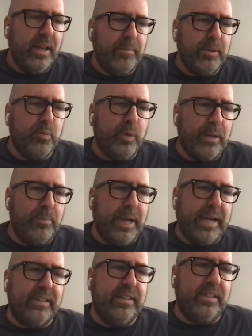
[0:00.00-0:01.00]
I mean, way
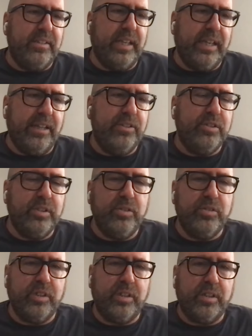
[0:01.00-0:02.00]
back in the day, I used to
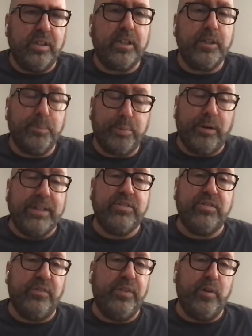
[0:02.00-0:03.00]
use a, a
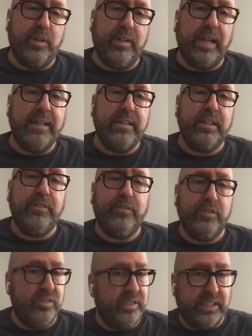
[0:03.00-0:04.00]
compressor very lightly
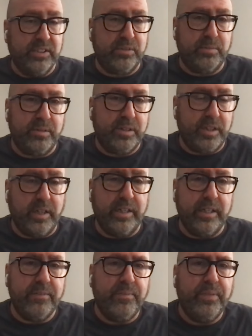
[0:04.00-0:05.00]
for disc
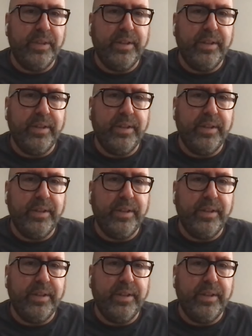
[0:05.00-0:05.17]
cutting.